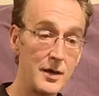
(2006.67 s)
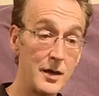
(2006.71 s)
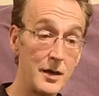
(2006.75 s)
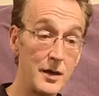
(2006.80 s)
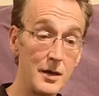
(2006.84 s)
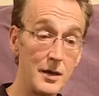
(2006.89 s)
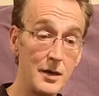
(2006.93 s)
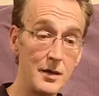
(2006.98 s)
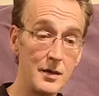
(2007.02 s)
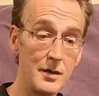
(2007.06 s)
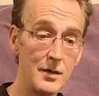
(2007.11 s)

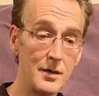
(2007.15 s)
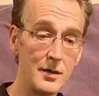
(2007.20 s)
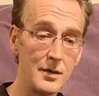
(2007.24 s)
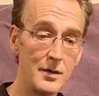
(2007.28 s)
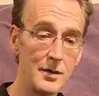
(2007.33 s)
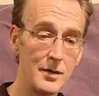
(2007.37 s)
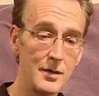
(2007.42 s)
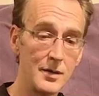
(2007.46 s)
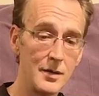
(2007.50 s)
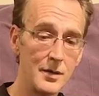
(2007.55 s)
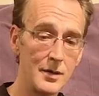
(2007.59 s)
yeah,
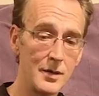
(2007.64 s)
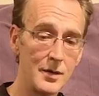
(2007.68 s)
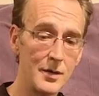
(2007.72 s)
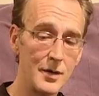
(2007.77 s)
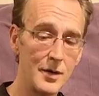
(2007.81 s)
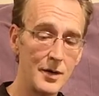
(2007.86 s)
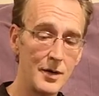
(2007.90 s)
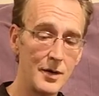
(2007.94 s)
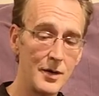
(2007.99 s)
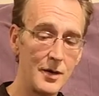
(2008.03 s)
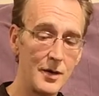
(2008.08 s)

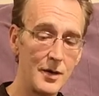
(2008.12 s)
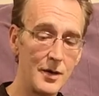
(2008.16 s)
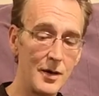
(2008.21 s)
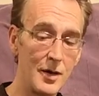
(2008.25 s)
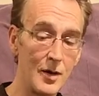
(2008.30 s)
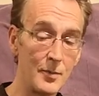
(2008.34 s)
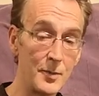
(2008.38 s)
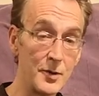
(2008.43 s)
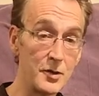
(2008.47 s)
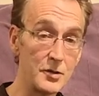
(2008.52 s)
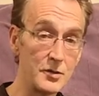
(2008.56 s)

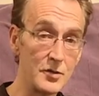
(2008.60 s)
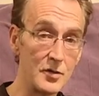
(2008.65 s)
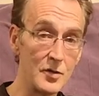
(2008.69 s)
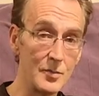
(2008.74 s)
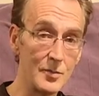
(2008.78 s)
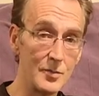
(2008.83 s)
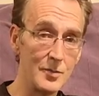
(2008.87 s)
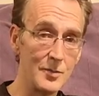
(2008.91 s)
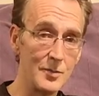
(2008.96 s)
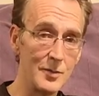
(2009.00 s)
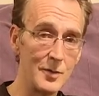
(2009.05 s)
I'll be
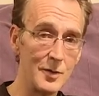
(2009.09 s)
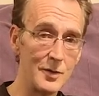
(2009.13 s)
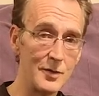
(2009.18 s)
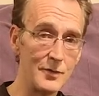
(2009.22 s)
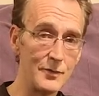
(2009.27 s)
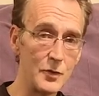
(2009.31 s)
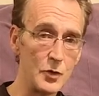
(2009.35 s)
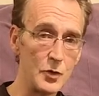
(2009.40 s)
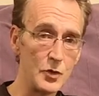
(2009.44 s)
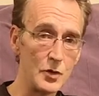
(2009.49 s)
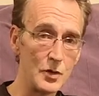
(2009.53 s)
using them
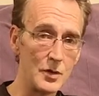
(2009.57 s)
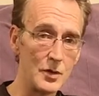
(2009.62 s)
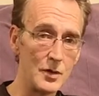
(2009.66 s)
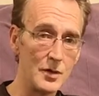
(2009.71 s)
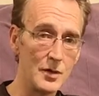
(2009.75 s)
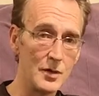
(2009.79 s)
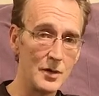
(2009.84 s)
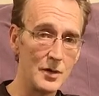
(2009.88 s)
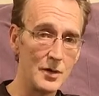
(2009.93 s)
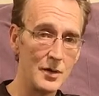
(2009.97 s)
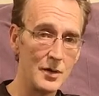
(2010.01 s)
in the future,
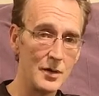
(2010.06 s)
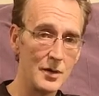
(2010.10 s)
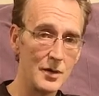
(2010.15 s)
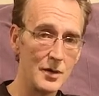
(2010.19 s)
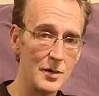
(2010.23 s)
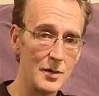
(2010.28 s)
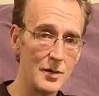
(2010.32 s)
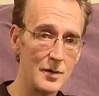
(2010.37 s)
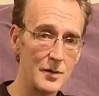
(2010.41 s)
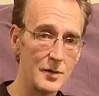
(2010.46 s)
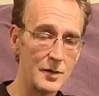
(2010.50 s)

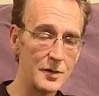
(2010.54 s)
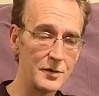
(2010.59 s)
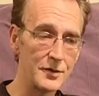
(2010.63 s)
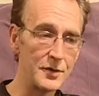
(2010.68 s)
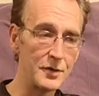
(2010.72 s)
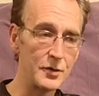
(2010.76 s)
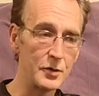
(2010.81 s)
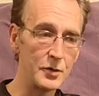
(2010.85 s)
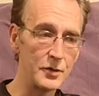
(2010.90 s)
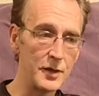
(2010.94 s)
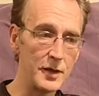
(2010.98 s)

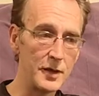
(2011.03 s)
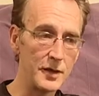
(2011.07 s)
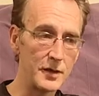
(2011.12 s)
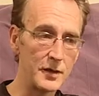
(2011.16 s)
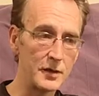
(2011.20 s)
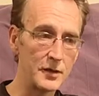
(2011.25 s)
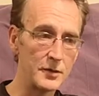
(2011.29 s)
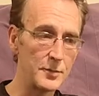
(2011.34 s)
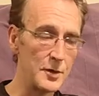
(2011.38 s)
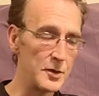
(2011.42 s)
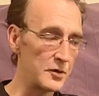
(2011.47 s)
because they do
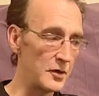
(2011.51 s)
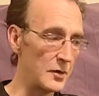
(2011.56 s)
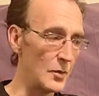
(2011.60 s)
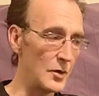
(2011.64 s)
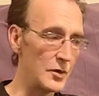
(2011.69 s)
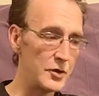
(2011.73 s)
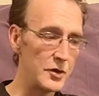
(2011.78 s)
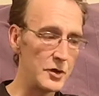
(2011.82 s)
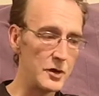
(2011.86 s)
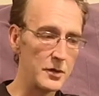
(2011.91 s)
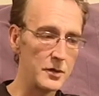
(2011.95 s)
take,
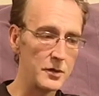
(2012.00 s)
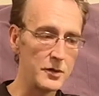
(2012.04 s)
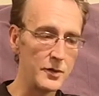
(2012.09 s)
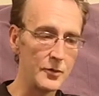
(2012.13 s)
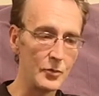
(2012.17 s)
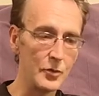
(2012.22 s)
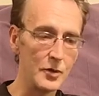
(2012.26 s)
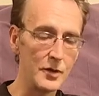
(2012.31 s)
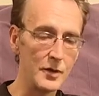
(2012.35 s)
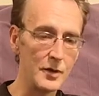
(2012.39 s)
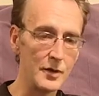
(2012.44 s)
especially once you
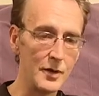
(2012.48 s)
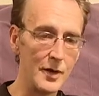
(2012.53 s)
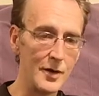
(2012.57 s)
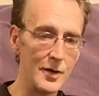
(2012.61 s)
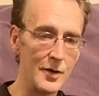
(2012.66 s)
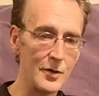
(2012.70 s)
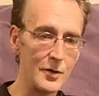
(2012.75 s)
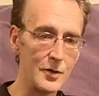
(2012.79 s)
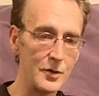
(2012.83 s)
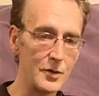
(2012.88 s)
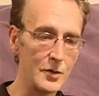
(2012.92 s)
really
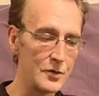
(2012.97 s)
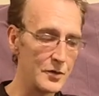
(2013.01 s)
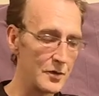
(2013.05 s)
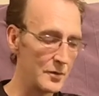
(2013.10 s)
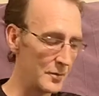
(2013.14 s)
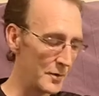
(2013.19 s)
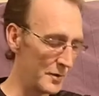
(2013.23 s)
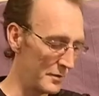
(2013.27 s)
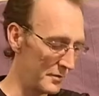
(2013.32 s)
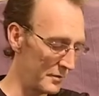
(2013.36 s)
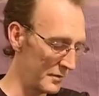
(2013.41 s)
learn how to
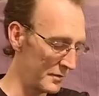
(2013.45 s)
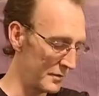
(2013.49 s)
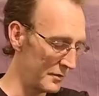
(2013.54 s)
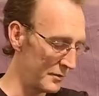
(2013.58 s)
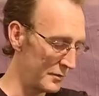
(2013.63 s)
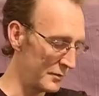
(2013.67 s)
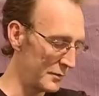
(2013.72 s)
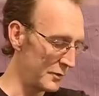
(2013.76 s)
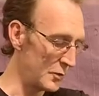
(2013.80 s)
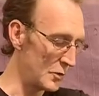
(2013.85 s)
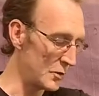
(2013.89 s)
use them,
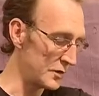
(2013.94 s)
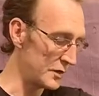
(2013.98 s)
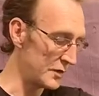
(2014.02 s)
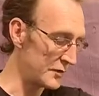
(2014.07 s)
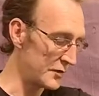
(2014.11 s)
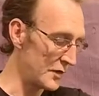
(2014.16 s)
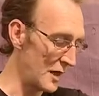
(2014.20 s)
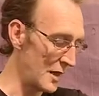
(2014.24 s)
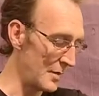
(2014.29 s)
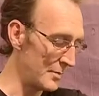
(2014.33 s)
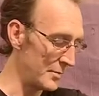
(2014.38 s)

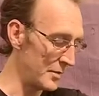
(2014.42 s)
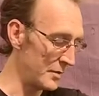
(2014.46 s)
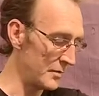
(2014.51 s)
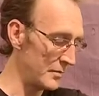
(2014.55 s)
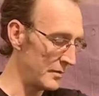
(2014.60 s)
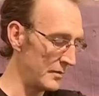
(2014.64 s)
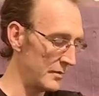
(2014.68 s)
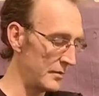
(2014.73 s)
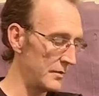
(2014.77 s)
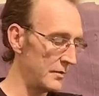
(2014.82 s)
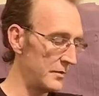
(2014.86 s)
use the strap
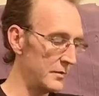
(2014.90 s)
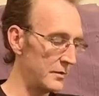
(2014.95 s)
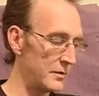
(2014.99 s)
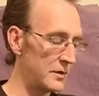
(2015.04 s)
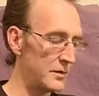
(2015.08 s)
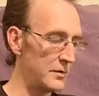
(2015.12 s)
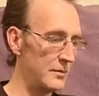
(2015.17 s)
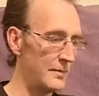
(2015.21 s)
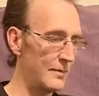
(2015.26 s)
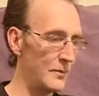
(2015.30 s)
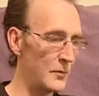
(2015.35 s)

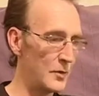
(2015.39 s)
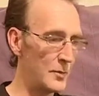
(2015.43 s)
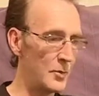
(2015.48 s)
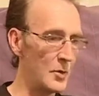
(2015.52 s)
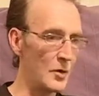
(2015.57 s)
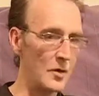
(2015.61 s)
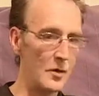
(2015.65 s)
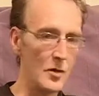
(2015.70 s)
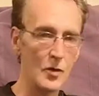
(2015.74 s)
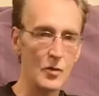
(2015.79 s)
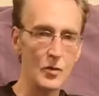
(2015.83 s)
to
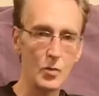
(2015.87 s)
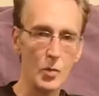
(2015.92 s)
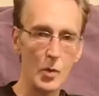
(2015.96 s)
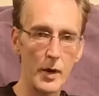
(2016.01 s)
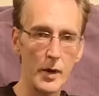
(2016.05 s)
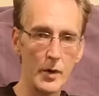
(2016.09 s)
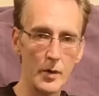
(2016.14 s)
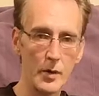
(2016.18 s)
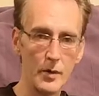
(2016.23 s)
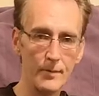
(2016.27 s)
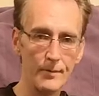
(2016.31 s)
put a lot of
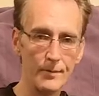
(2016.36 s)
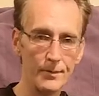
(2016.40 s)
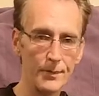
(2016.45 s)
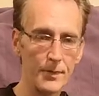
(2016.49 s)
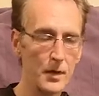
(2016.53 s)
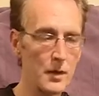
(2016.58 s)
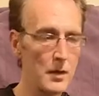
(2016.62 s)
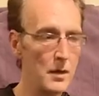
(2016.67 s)
weight on.